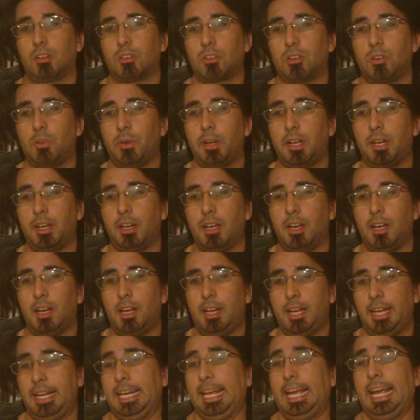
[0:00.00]
growing
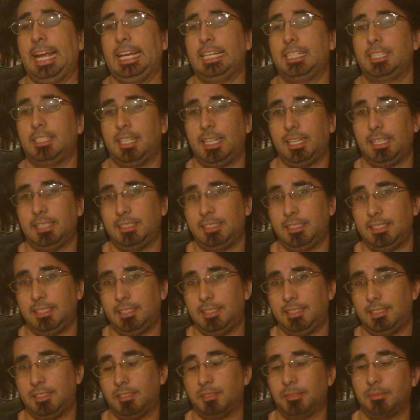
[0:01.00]
age
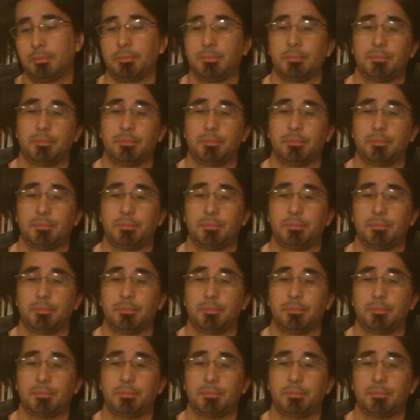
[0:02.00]
19,